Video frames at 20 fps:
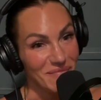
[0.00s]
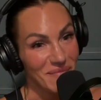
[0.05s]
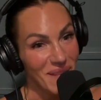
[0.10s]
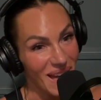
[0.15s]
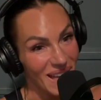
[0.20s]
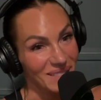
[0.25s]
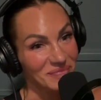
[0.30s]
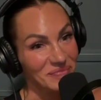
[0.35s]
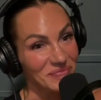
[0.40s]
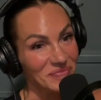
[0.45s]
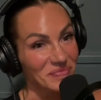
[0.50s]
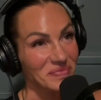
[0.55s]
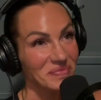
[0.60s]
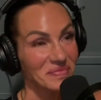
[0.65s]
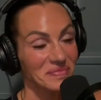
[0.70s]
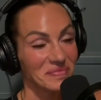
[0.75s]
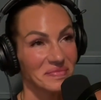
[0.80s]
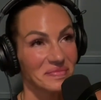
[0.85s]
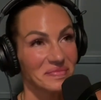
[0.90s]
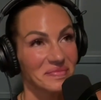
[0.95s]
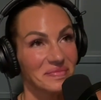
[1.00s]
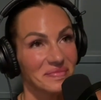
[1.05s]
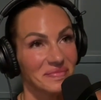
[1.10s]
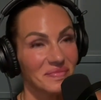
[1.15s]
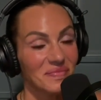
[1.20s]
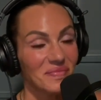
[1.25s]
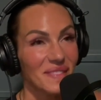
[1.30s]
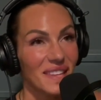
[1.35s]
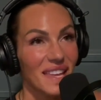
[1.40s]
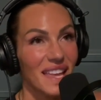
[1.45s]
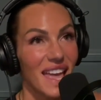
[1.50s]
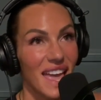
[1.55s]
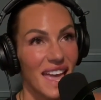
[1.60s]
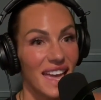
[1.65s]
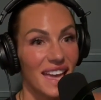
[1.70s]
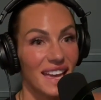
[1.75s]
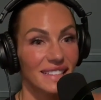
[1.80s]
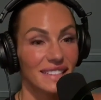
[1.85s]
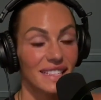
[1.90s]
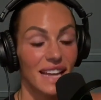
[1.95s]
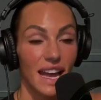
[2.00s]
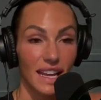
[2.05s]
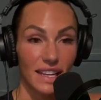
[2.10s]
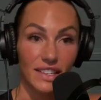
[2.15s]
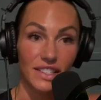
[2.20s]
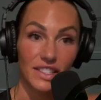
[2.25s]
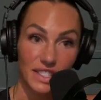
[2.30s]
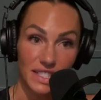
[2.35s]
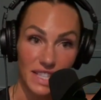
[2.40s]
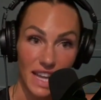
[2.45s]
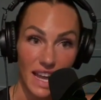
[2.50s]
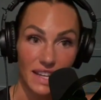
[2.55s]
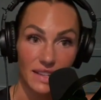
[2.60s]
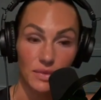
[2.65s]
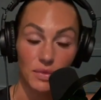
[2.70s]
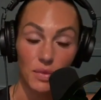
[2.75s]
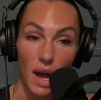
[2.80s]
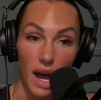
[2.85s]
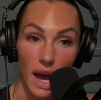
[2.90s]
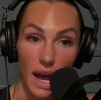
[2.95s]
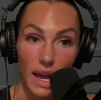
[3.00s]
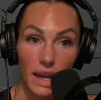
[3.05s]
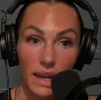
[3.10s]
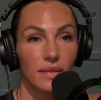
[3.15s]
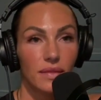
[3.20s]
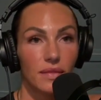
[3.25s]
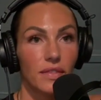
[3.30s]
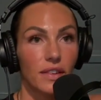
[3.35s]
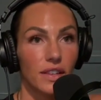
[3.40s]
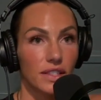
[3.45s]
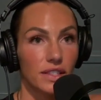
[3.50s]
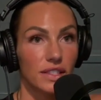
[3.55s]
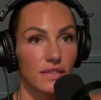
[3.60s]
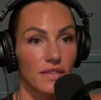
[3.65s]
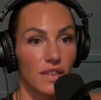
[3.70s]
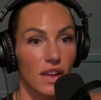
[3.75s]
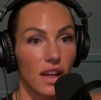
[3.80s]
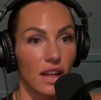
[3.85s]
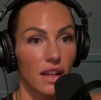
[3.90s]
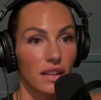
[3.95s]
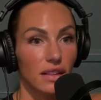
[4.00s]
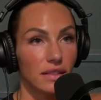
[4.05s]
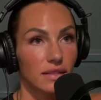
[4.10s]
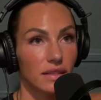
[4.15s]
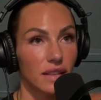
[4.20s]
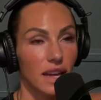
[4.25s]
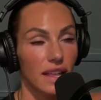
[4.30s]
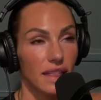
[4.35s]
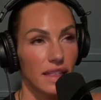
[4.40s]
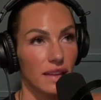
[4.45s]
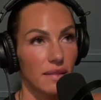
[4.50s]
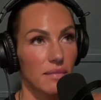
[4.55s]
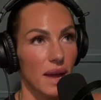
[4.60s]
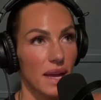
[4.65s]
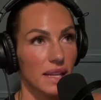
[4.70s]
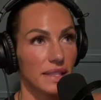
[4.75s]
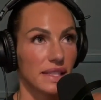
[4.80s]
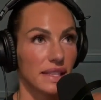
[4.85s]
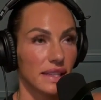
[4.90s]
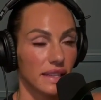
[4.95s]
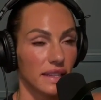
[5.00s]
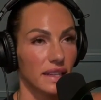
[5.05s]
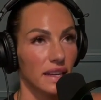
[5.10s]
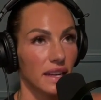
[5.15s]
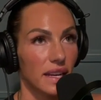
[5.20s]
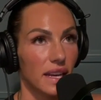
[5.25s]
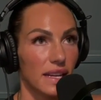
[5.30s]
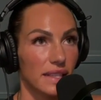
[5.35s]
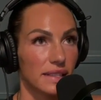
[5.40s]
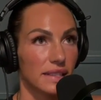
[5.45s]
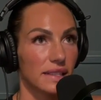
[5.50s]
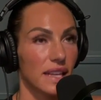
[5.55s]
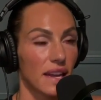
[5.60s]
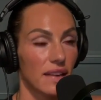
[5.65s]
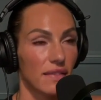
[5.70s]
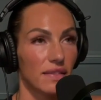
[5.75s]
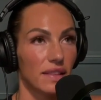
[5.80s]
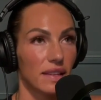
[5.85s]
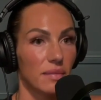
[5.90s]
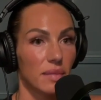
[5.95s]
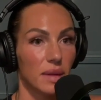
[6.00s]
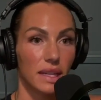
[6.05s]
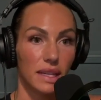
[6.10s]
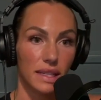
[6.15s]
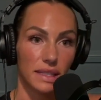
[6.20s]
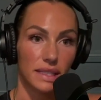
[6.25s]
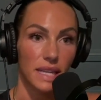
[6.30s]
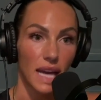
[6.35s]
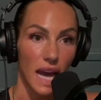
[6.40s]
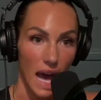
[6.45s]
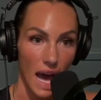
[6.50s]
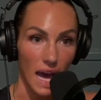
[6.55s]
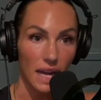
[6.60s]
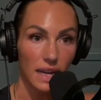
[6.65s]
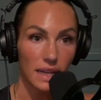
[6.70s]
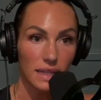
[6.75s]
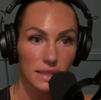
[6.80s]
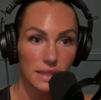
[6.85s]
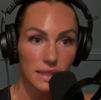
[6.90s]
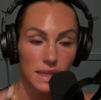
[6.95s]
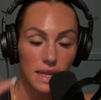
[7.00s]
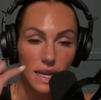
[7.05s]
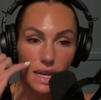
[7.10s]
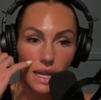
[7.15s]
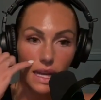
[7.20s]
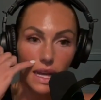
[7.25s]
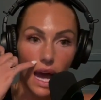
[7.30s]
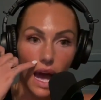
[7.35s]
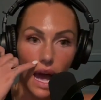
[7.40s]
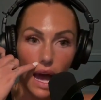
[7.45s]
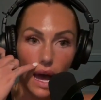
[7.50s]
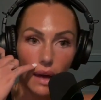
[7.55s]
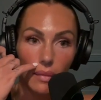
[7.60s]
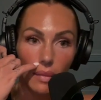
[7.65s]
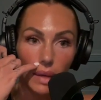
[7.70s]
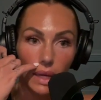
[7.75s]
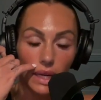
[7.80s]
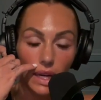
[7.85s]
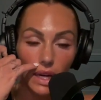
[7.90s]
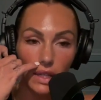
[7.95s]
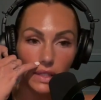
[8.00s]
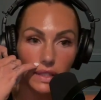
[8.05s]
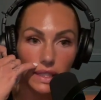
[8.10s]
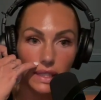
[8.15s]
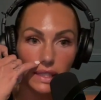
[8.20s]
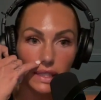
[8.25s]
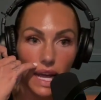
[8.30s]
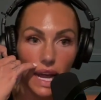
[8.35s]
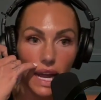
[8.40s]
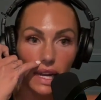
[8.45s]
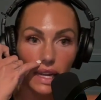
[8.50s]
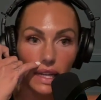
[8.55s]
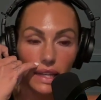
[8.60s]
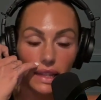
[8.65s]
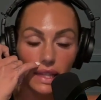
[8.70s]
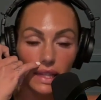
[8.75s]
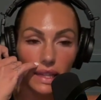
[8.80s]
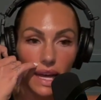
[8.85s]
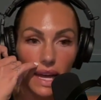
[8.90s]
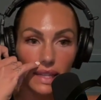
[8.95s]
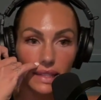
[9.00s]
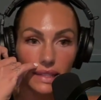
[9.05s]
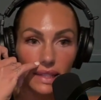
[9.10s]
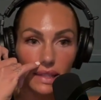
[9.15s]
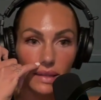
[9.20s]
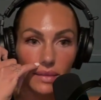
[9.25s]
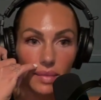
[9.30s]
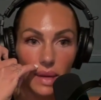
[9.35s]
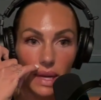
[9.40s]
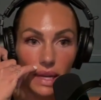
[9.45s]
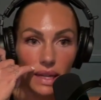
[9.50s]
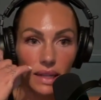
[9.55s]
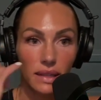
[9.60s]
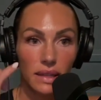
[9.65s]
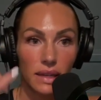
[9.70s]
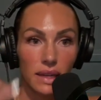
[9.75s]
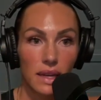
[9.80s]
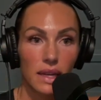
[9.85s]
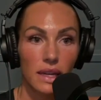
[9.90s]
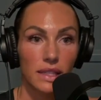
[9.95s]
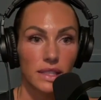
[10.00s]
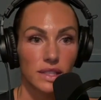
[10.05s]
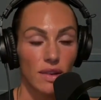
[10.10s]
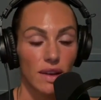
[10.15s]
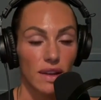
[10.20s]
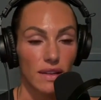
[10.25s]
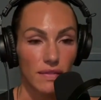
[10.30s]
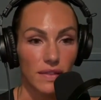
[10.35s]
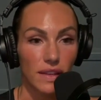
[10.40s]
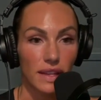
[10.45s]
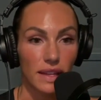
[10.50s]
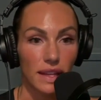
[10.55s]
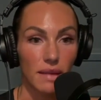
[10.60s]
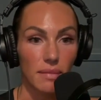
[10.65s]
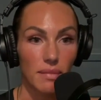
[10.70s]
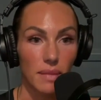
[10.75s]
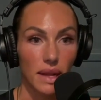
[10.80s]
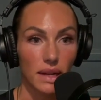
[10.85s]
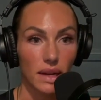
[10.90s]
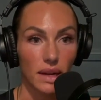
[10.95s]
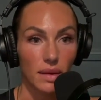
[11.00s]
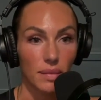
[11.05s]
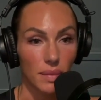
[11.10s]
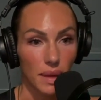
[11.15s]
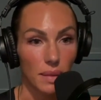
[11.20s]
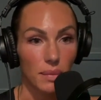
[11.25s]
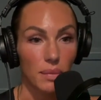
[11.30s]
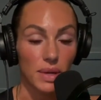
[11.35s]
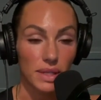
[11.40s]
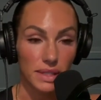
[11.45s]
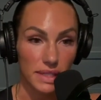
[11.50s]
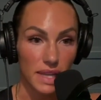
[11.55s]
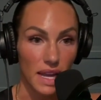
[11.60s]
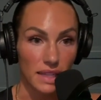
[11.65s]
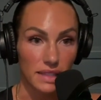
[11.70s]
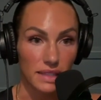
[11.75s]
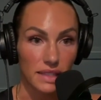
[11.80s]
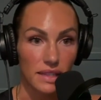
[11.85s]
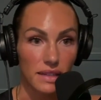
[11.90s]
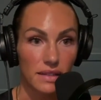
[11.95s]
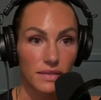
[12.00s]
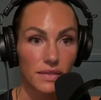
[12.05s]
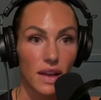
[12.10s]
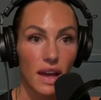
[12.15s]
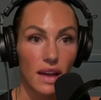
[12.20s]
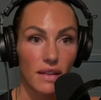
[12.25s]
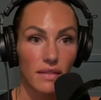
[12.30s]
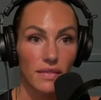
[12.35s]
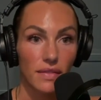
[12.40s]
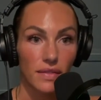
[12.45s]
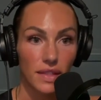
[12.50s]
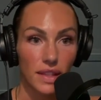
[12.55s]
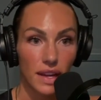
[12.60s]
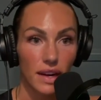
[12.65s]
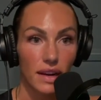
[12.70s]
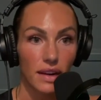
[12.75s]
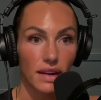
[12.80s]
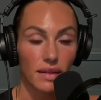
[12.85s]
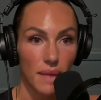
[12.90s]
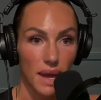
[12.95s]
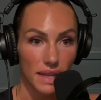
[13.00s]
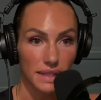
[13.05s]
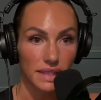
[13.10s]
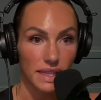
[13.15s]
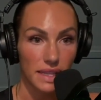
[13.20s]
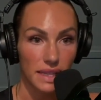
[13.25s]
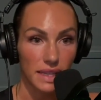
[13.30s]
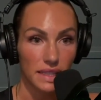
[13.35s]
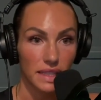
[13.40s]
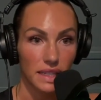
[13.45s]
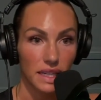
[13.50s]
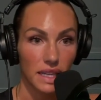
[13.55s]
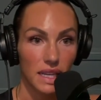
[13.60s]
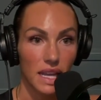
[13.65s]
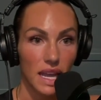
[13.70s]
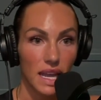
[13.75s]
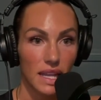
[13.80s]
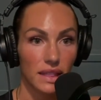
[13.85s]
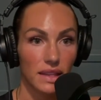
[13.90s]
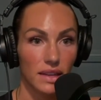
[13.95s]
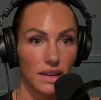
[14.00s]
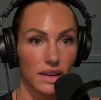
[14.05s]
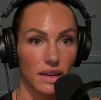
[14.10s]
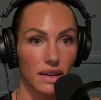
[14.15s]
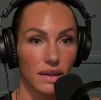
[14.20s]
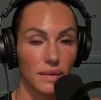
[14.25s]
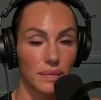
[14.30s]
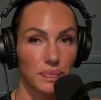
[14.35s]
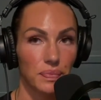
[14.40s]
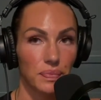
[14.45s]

men. And I understand why. First of all, I think masculinity has definitely been attacked in our society in the last little bit. So I feel like men are a bit protective of their masculinity and their